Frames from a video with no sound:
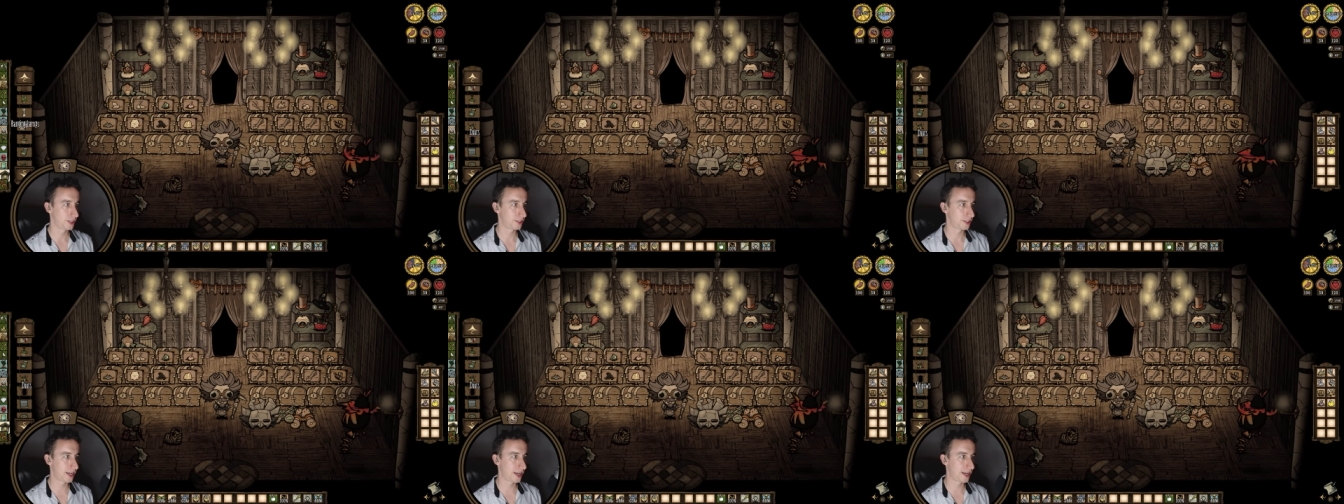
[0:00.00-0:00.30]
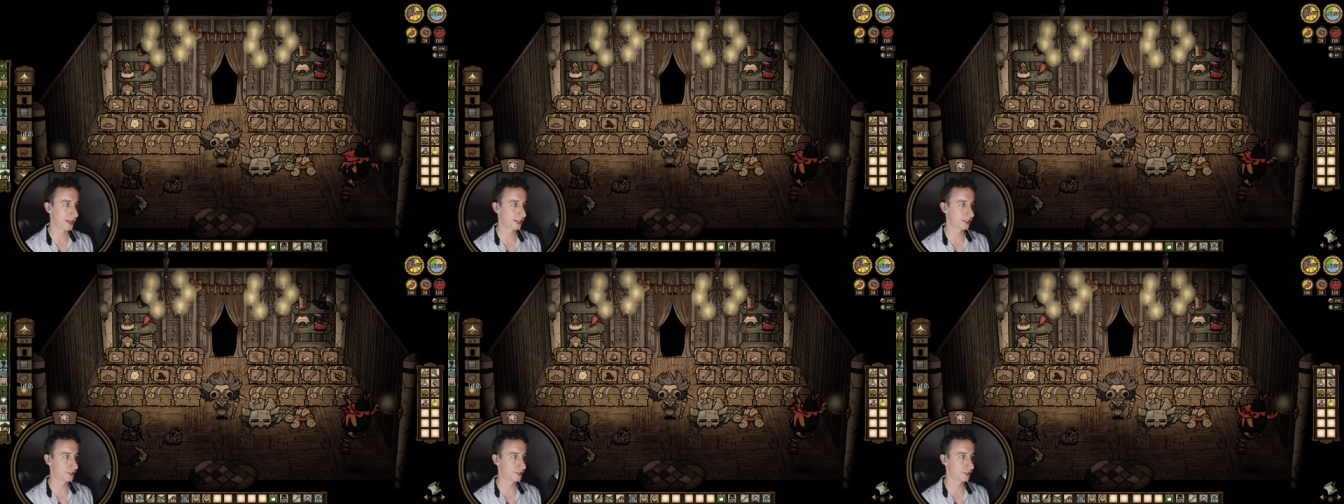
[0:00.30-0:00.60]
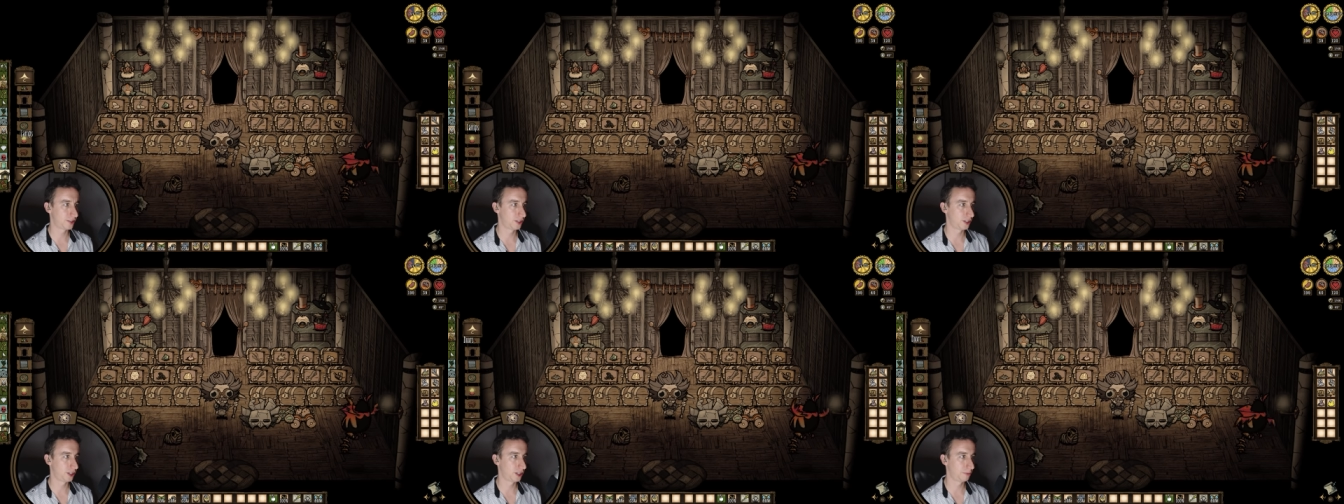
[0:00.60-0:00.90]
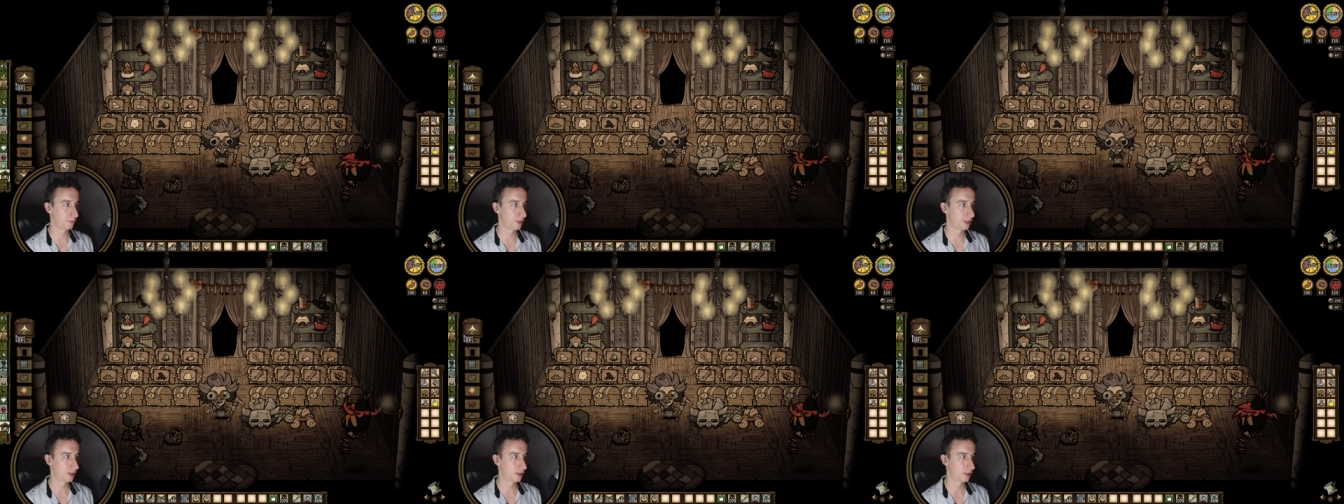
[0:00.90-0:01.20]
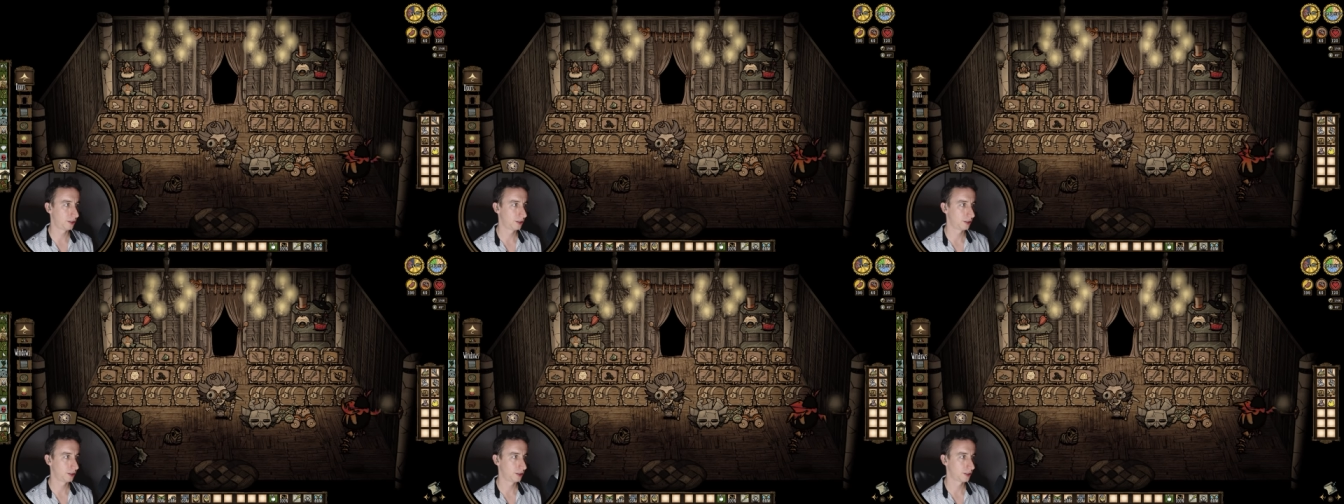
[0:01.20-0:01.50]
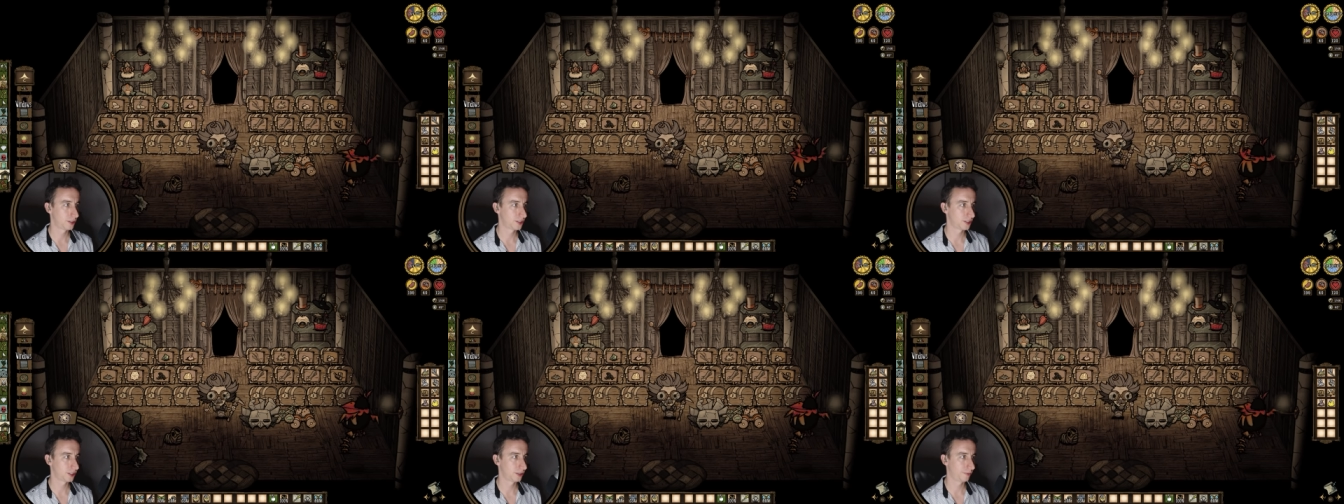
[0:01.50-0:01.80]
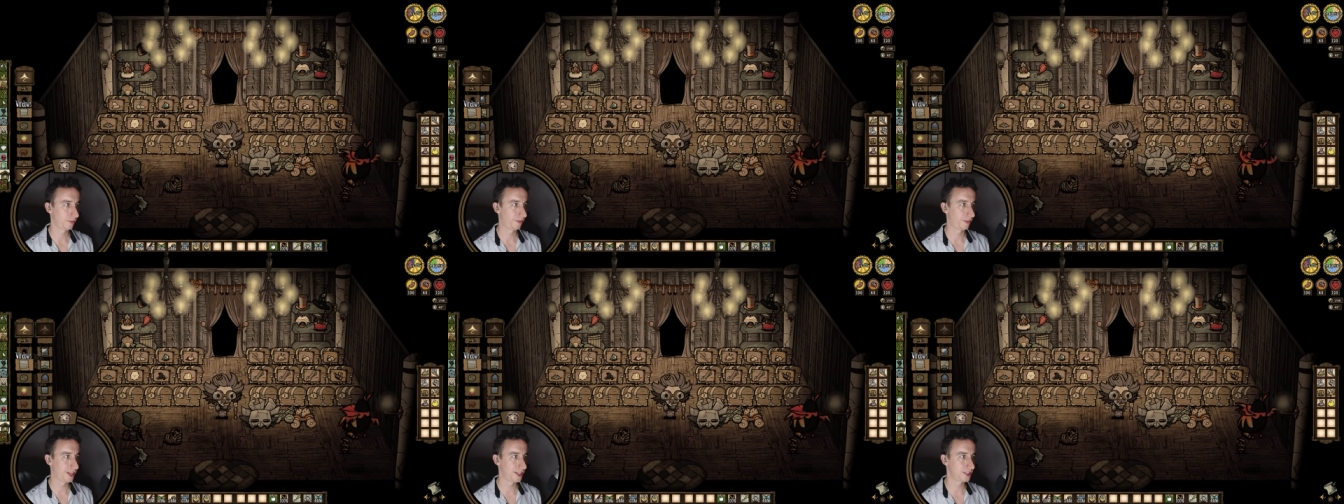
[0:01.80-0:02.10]
is add some
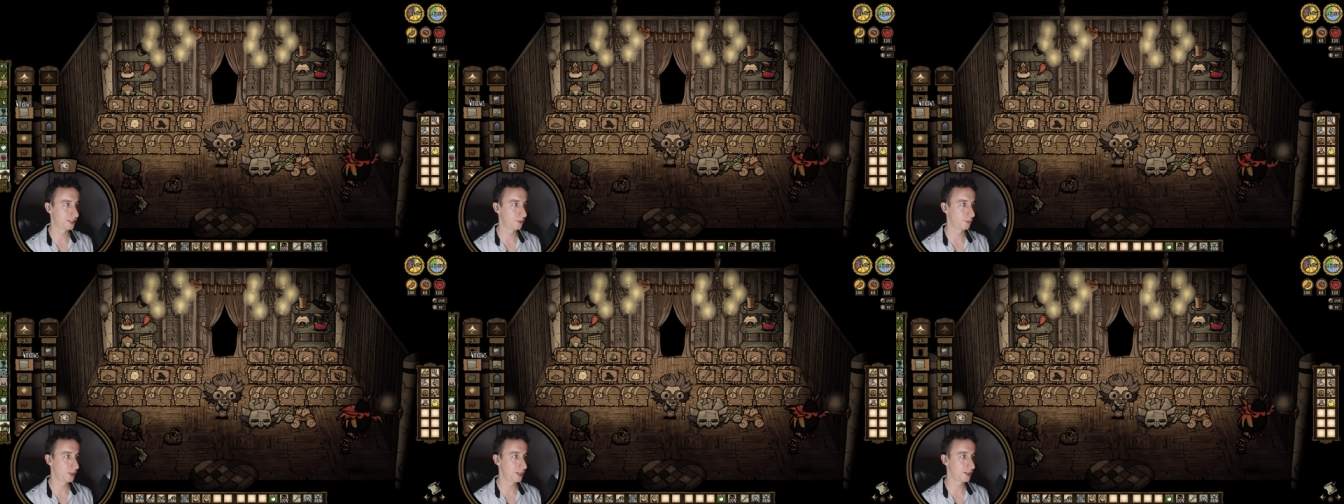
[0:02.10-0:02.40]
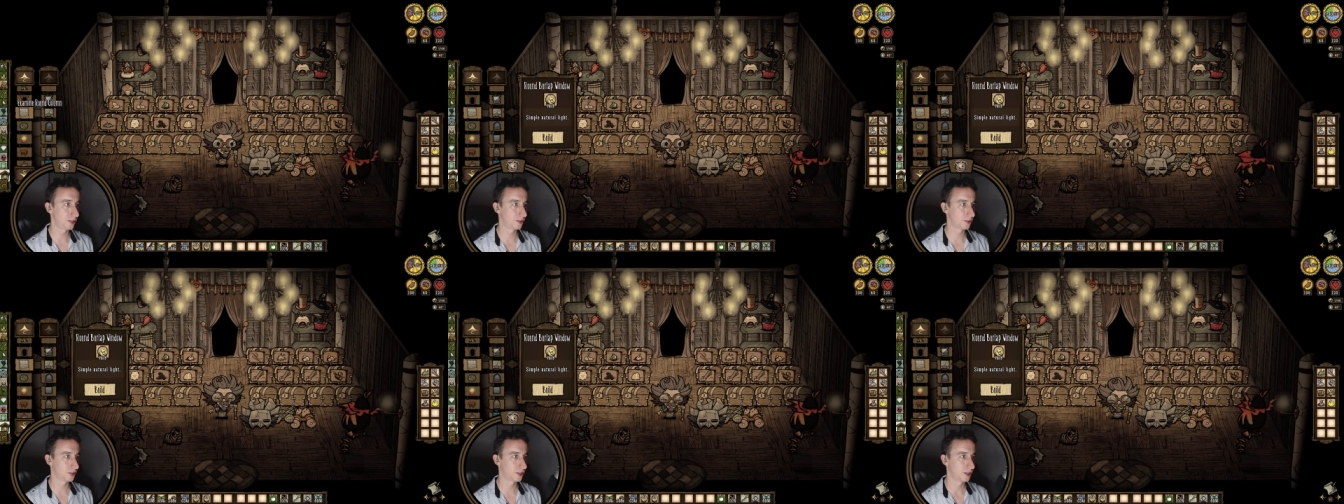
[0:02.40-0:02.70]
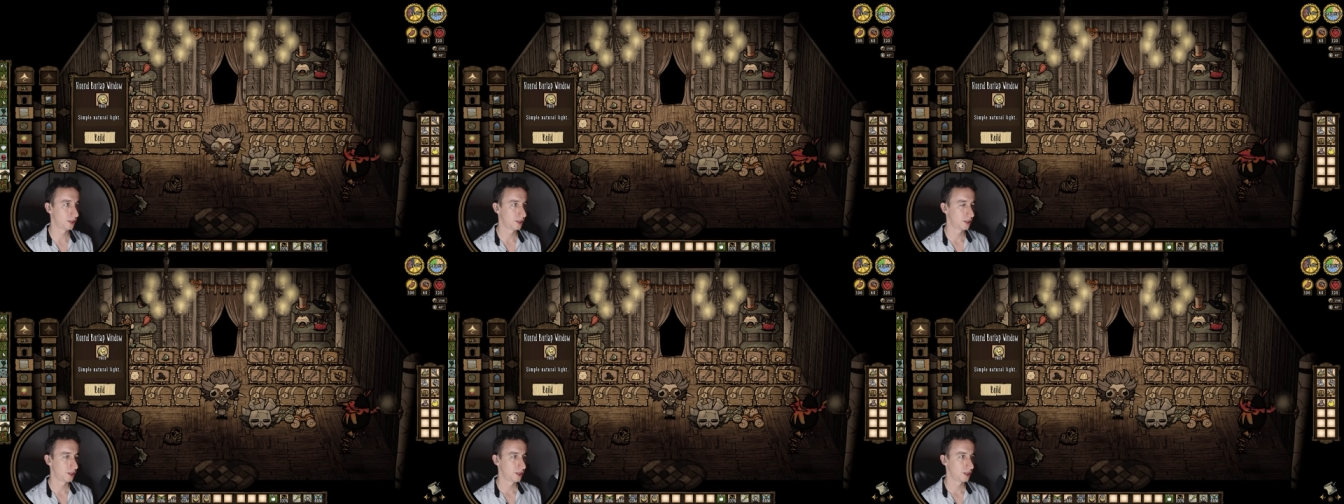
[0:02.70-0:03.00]
fancy windows.